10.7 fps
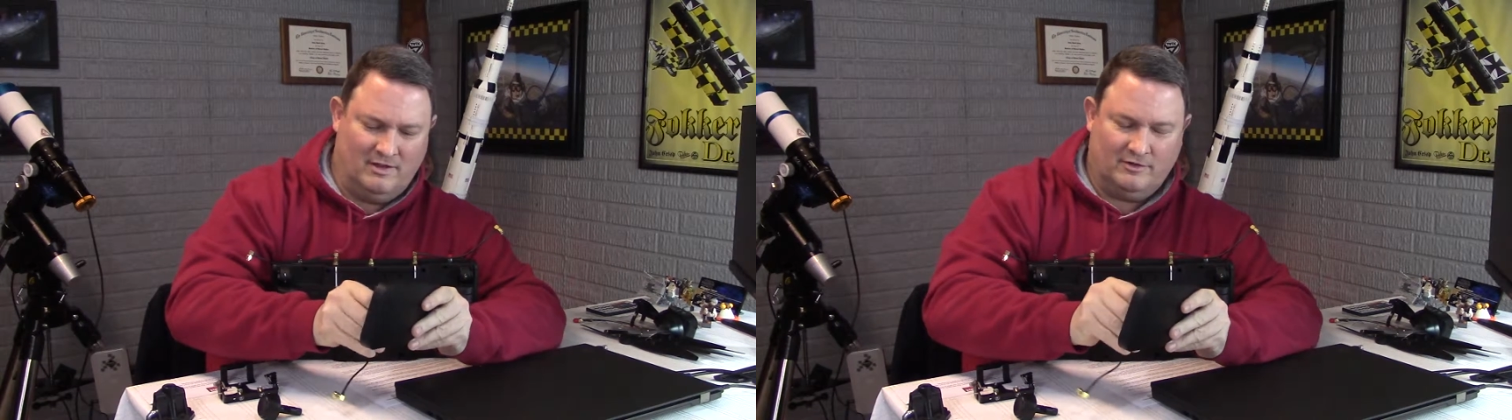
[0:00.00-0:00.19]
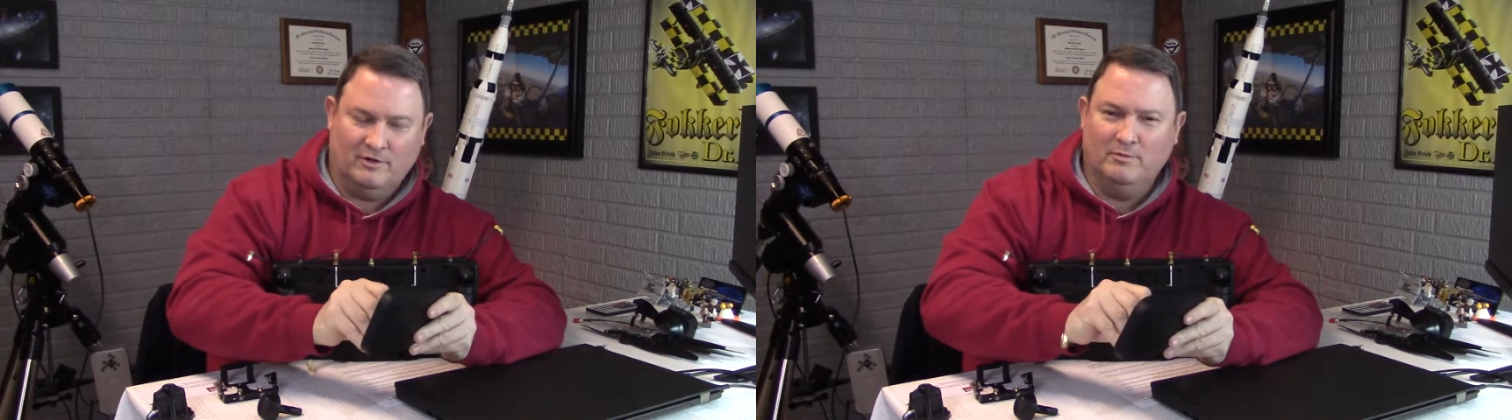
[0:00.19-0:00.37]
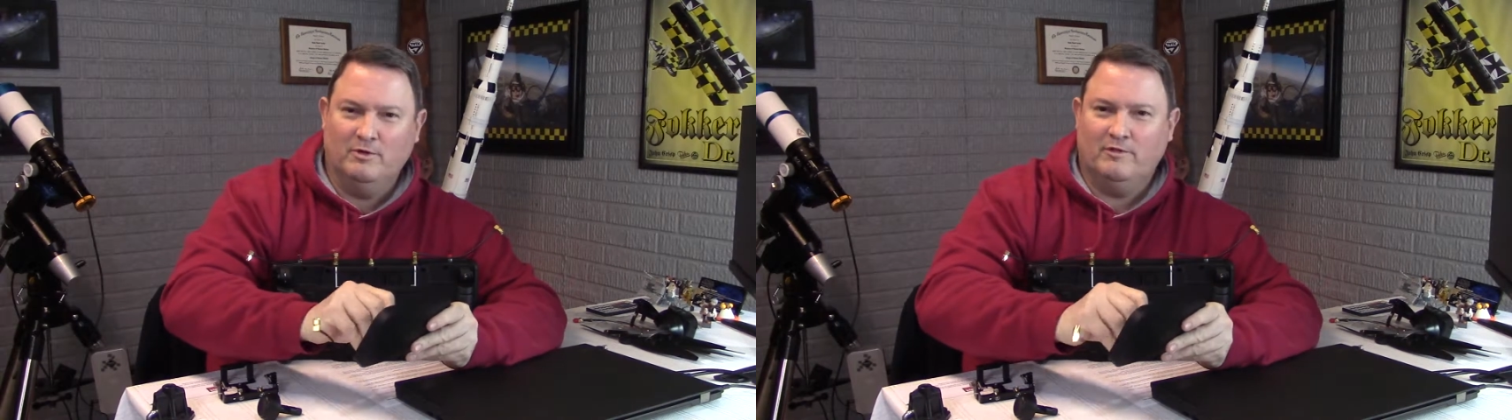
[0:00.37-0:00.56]
There's
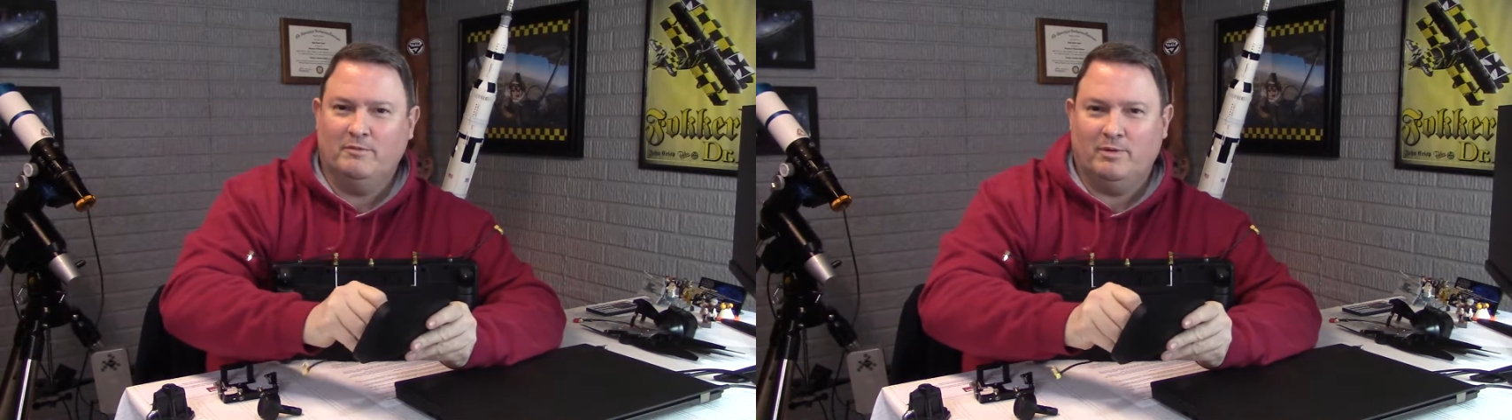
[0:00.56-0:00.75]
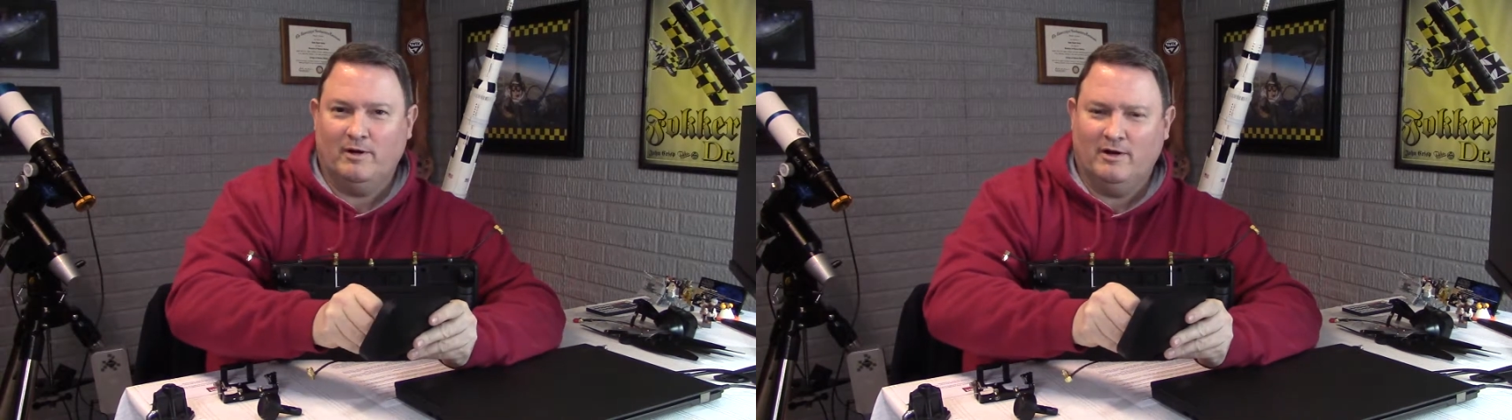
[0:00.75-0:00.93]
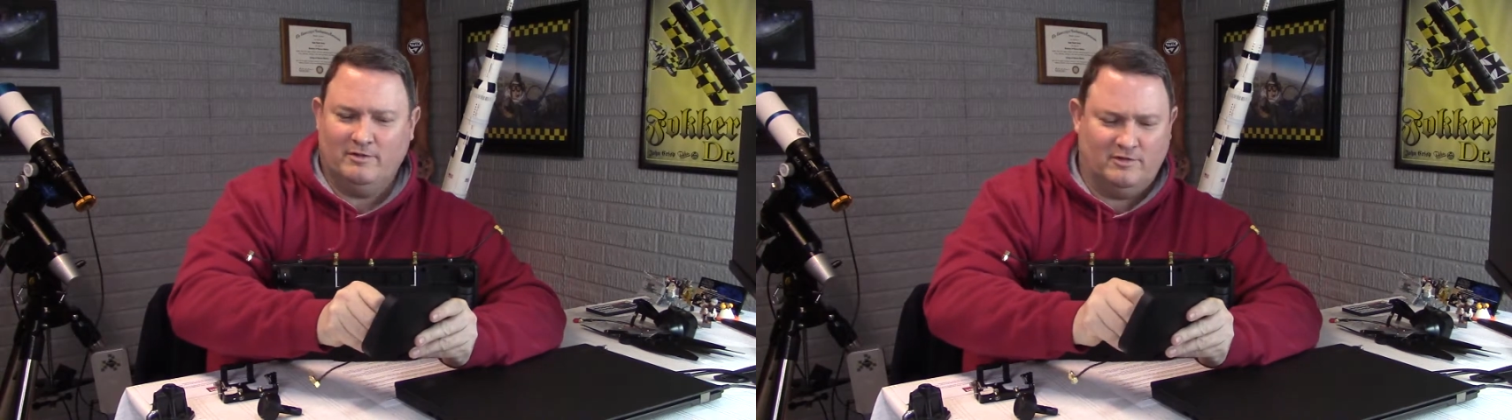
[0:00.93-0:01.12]
no moving
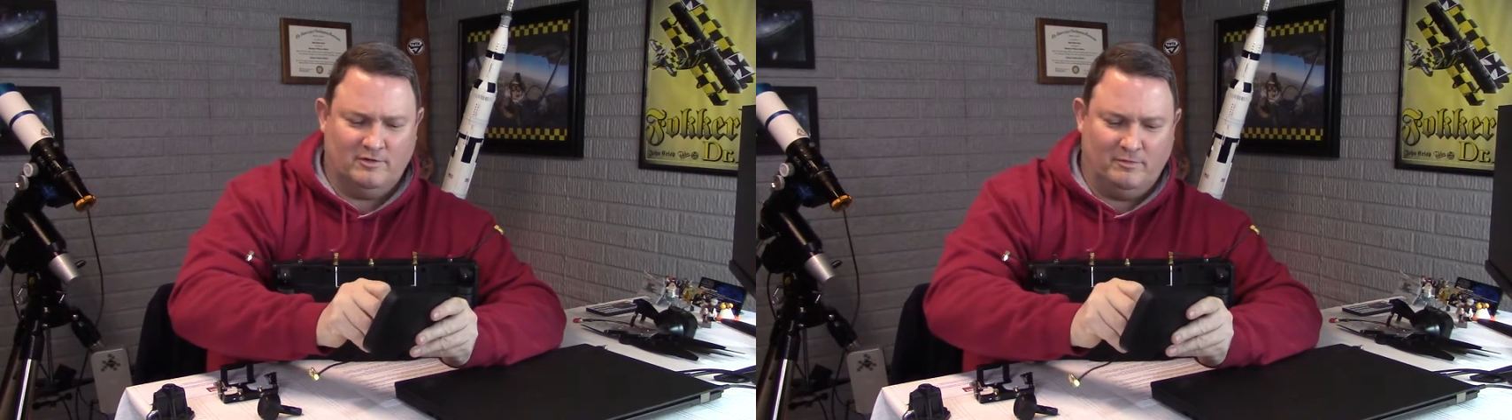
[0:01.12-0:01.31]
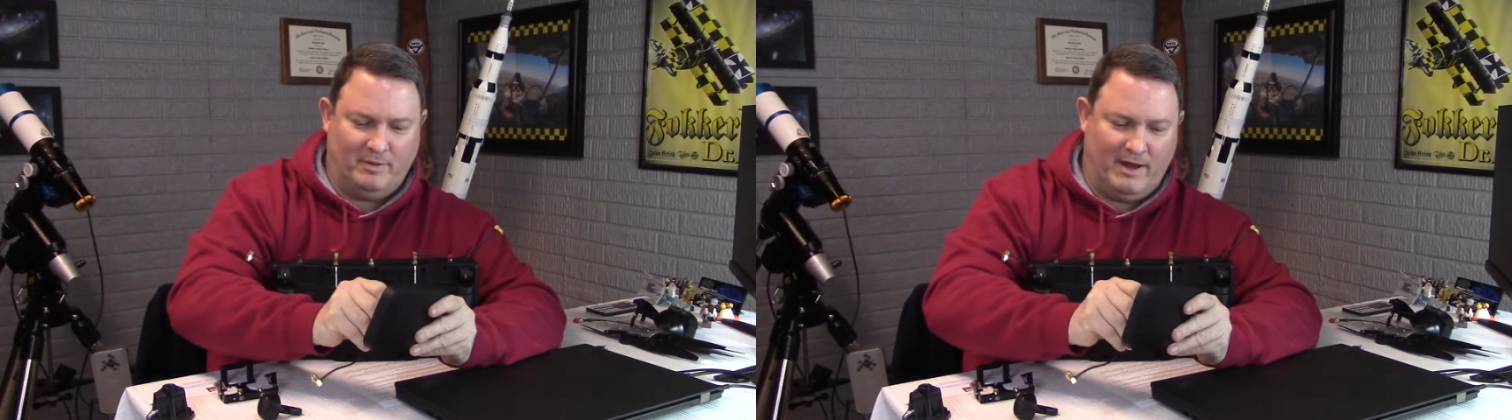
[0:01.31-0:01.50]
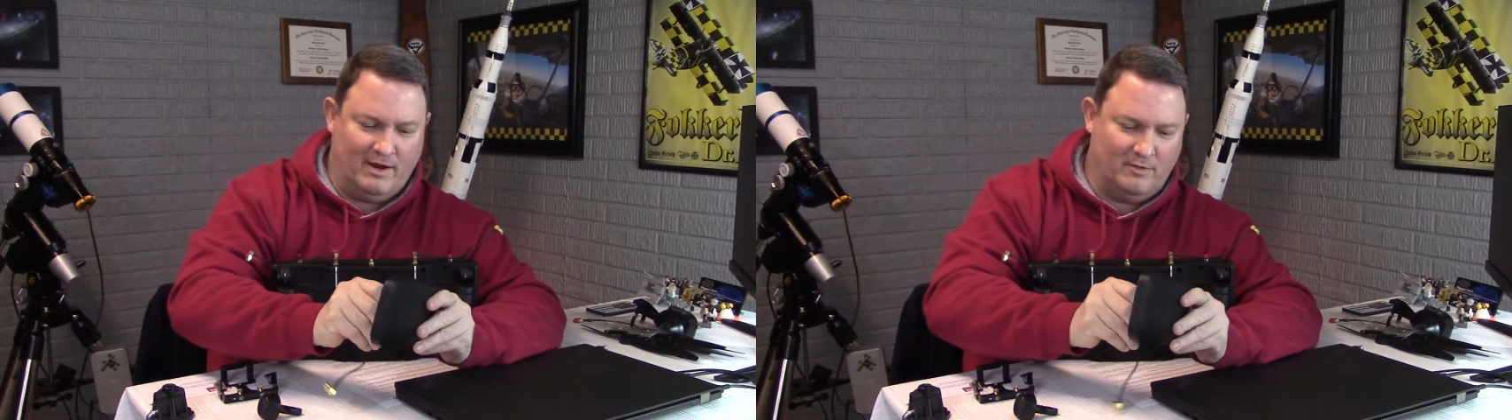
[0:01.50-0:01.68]
parts, there's no
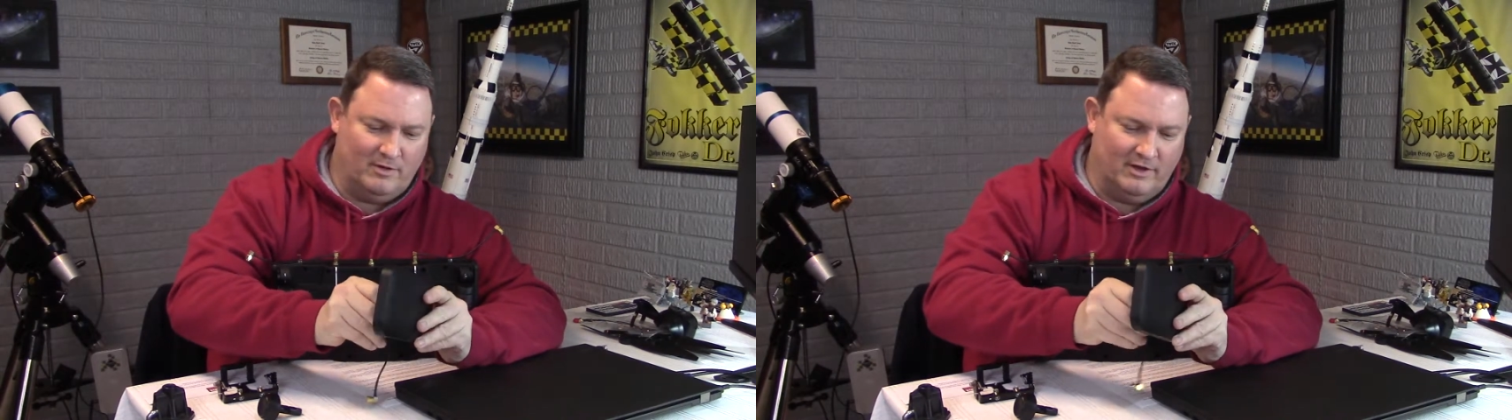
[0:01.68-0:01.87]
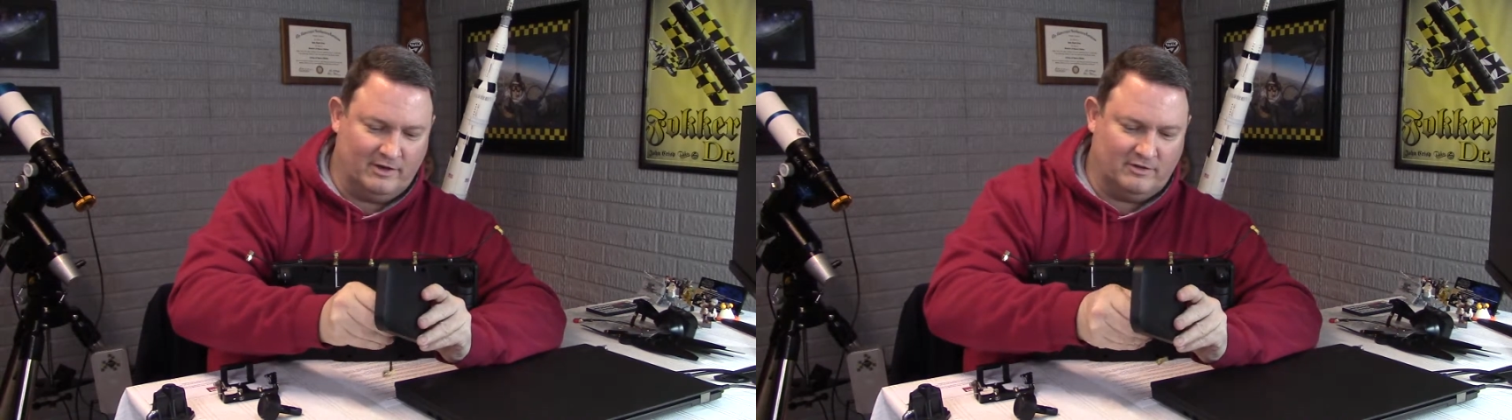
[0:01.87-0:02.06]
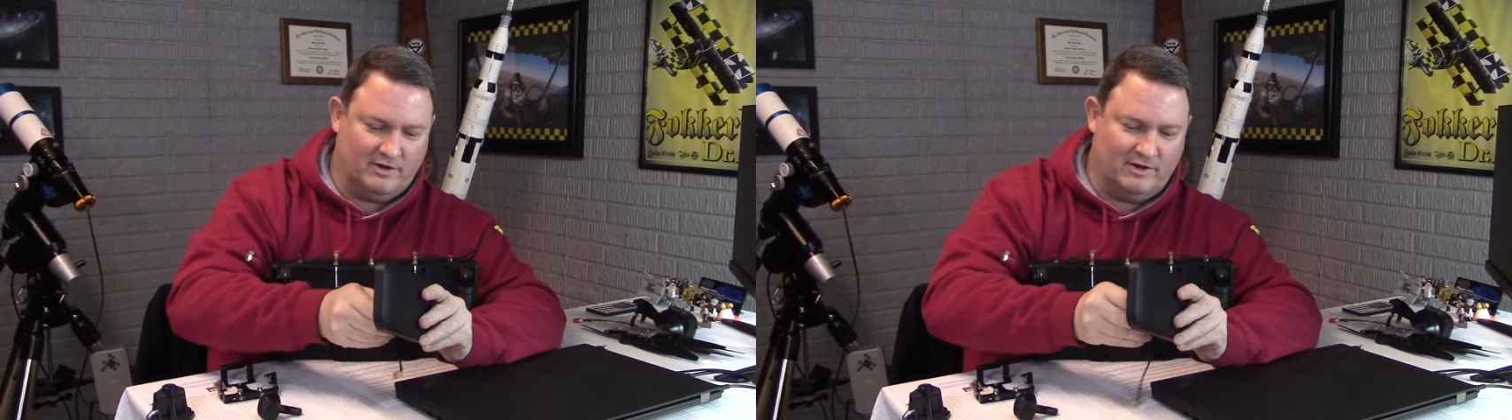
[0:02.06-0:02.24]
powered
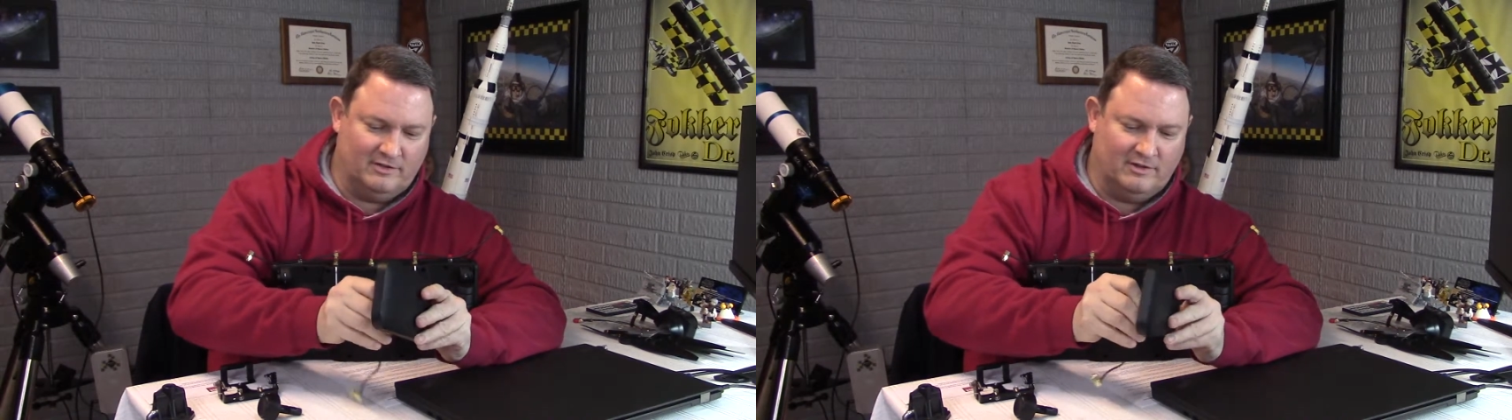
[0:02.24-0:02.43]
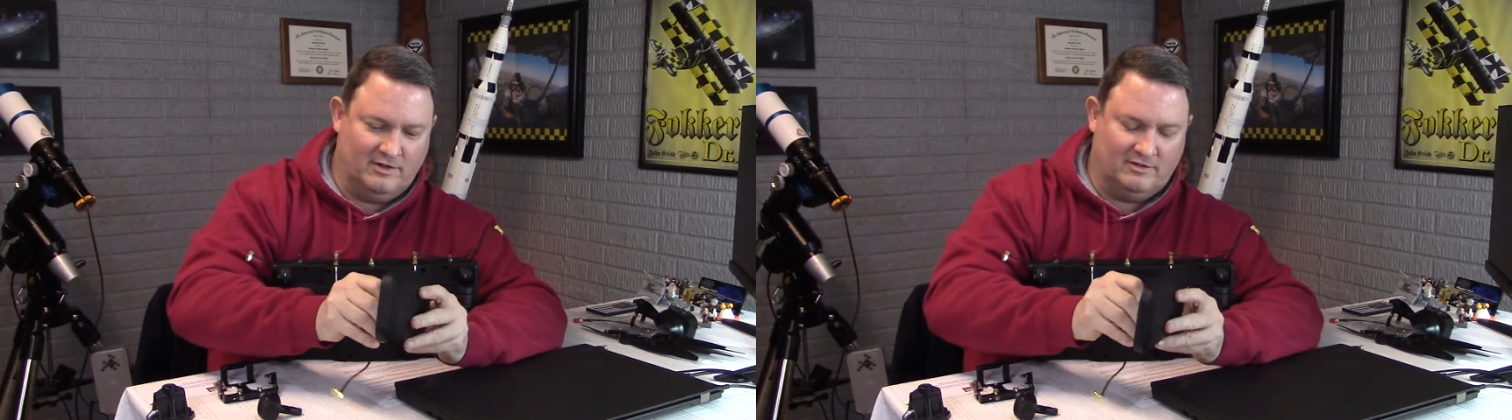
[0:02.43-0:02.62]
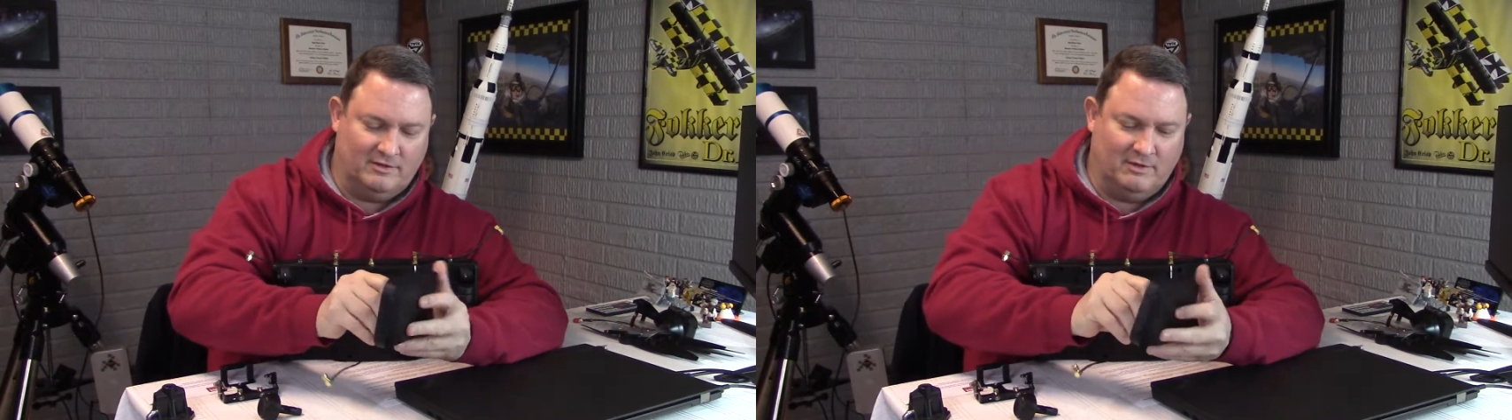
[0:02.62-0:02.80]
electronics in this.